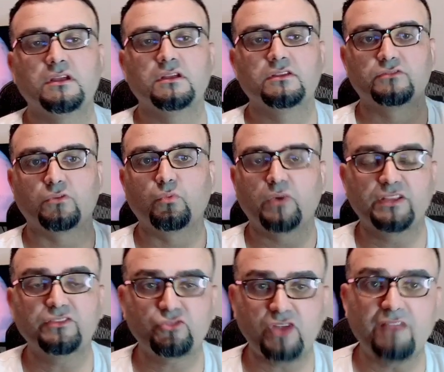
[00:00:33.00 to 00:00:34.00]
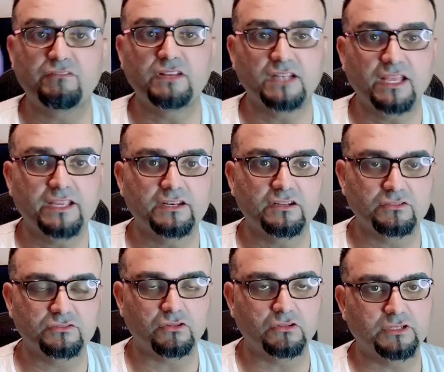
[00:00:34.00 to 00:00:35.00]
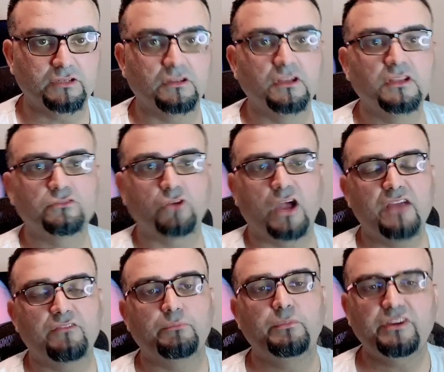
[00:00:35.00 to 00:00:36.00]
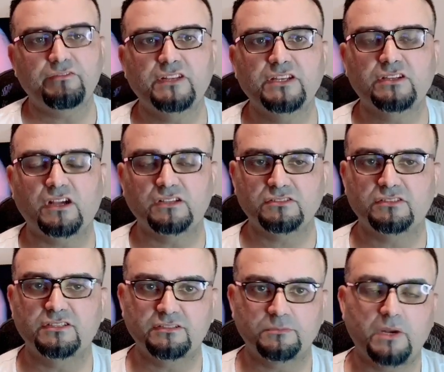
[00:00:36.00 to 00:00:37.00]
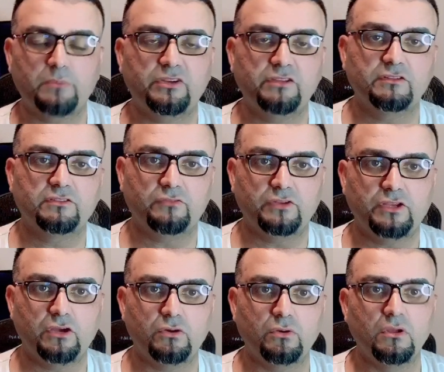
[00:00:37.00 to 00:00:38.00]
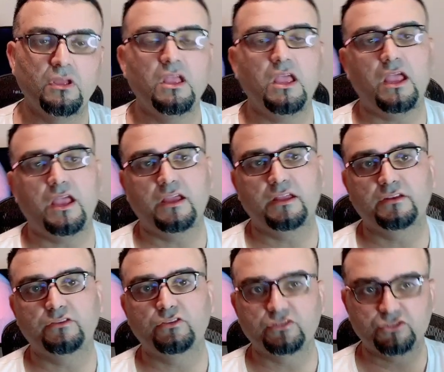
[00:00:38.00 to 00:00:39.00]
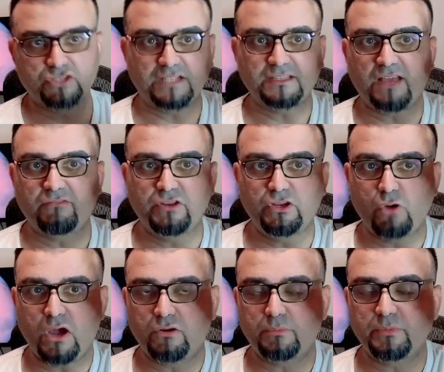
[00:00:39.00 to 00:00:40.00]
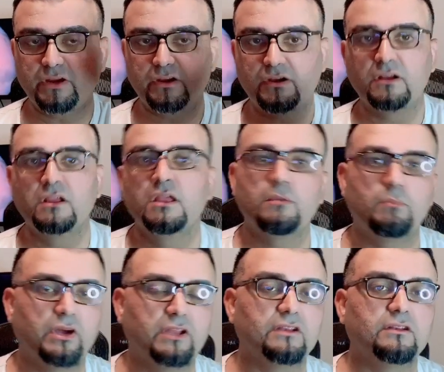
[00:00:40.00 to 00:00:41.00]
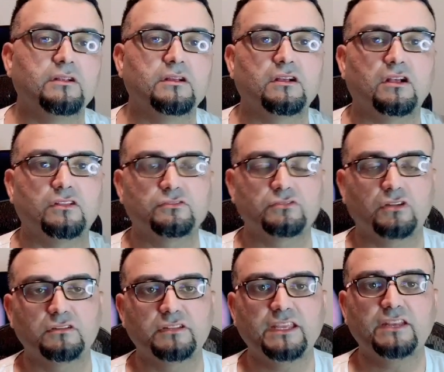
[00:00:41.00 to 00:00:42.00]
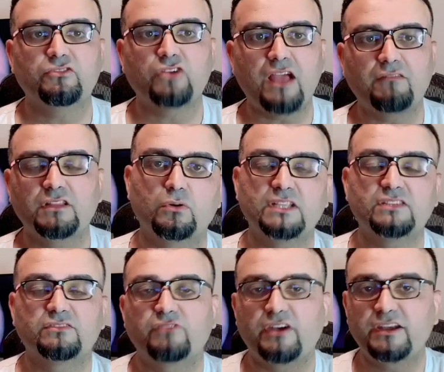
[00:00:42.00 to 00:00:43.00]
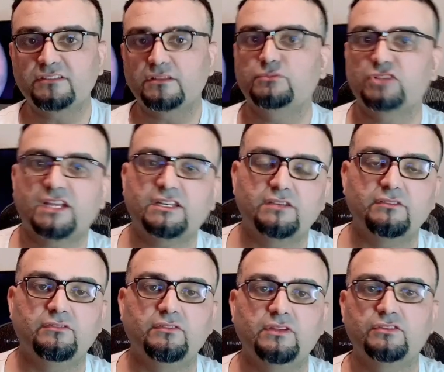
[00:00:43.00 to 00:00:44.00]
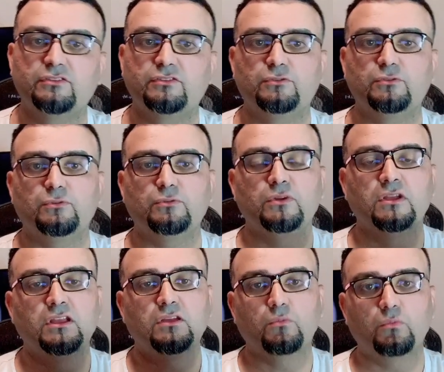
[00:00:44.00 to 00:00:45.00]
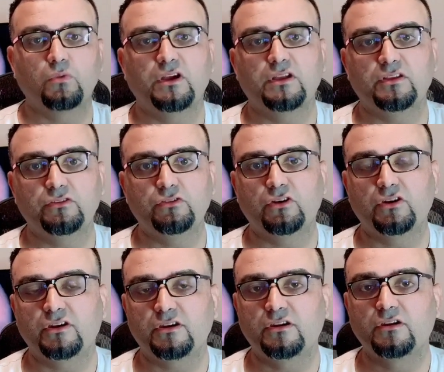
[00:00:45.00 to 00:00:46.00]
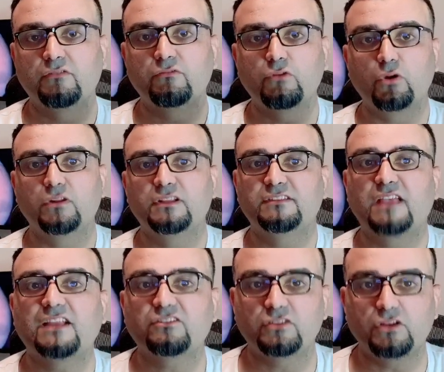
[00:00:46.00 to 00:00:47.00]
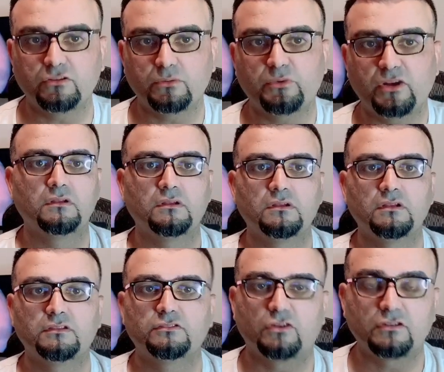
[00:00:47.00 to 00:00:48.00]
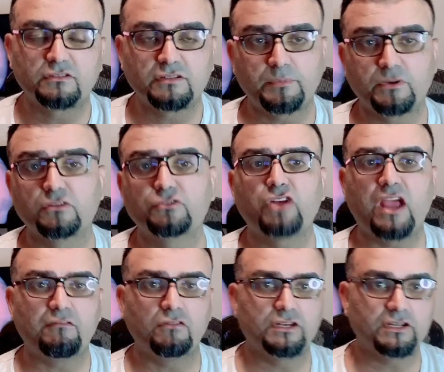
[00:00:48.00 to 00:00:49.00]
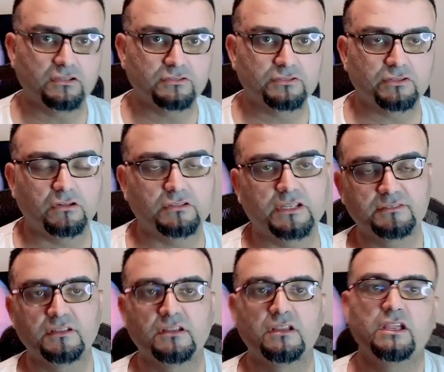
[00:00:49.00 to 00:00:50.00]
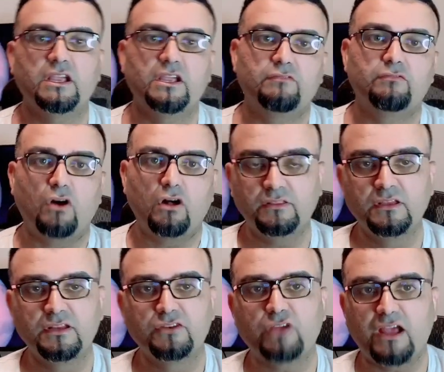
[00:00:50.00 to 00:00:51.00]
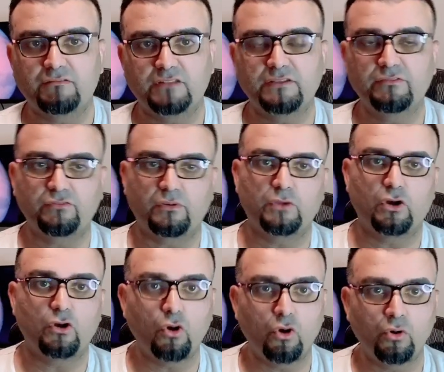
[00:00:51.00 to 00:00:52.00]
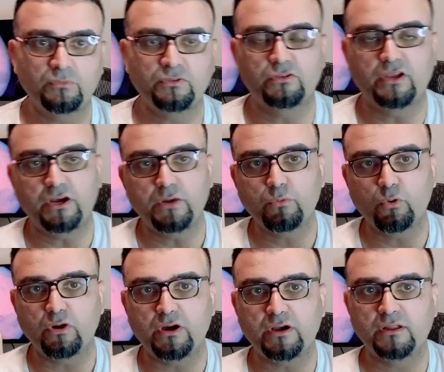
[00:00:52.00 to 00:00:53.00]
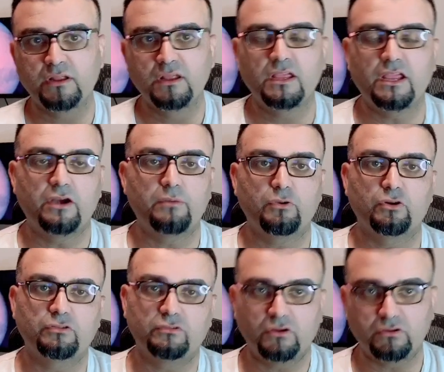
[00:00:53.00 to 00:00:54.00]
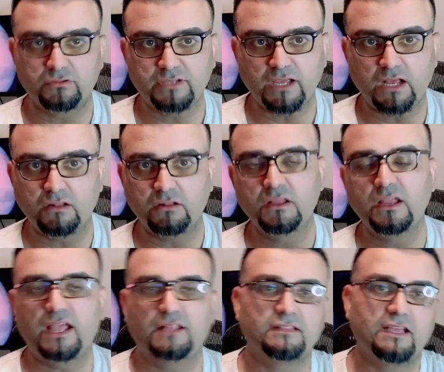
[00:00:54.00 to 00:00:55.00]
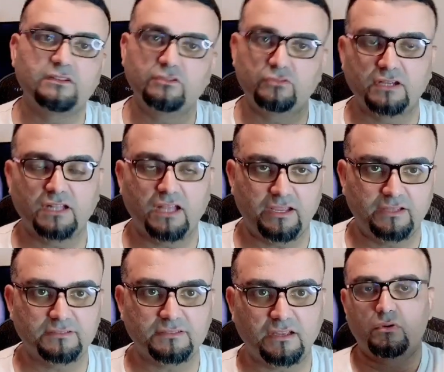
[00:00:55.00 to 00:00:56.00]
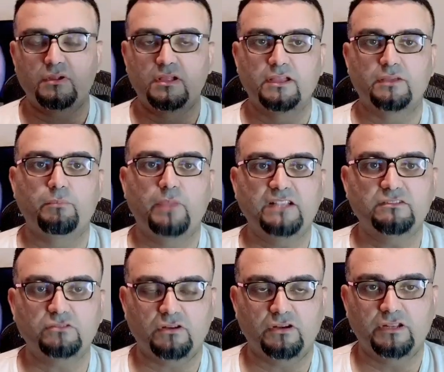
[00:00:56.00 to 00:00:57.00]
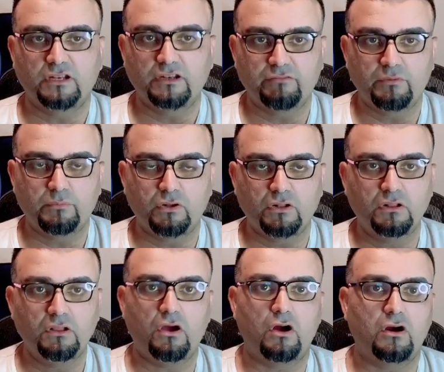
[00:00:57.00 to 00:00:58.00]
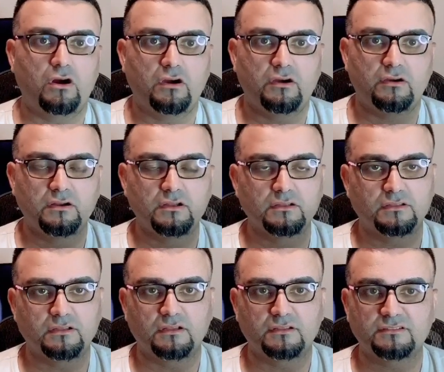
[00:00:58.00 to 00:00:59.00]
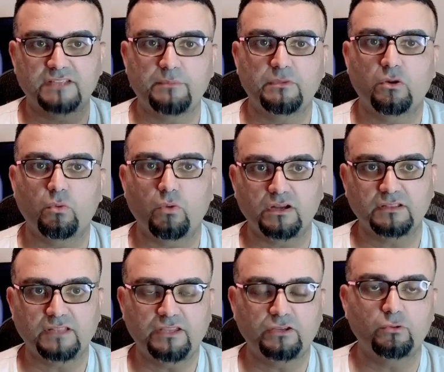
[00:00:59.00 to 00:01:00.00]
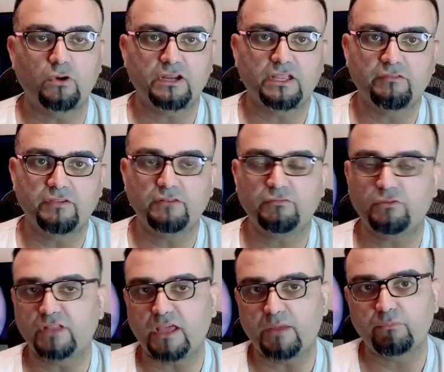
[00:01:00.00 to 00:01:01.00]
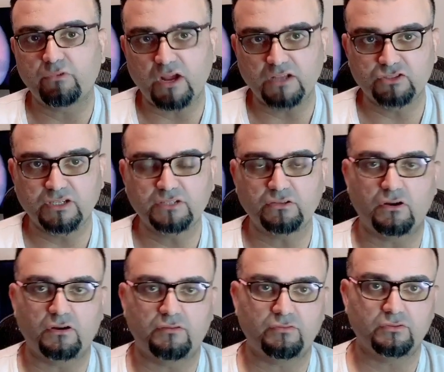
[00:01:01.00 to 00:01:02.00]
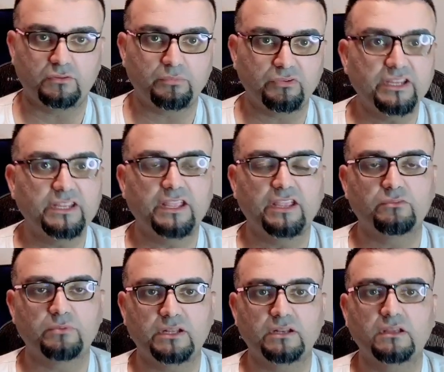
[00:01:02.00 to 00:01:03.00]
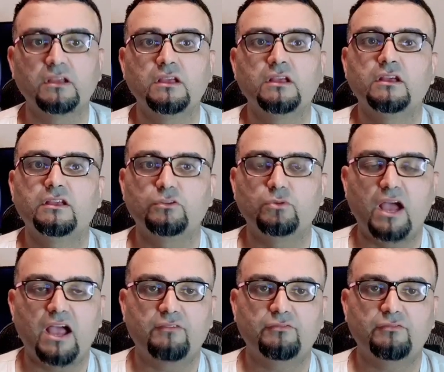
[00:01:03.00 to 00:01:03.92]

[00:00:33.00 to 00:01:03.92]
So what is traveling like in consulting? So I have briefly touched this in my previous video, and you could check that video out up here. But consulting, traveling, it's very subjective to what your role is actually on the project. So typical travel in consulting involve traveling from your home to the airport to the hotel, and then to the client site. Based on a deliverable or the statement of work that you are given for that project or for the pre-engagement, you have